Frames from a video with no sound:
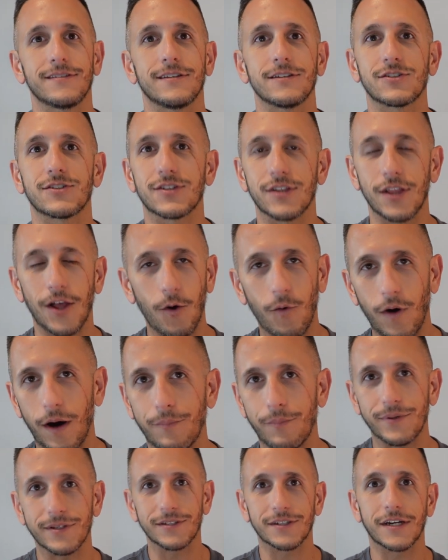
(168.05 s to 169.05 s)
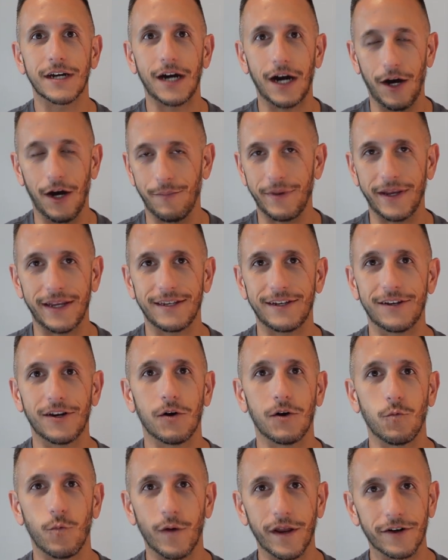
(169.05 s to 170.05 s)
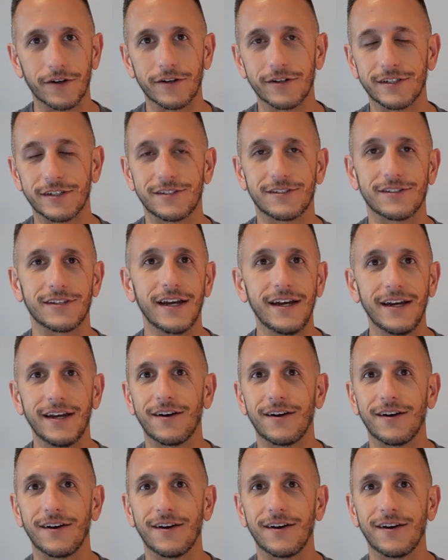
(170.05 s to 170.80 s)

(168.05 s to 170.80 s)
The slow up is coming. You know, winter is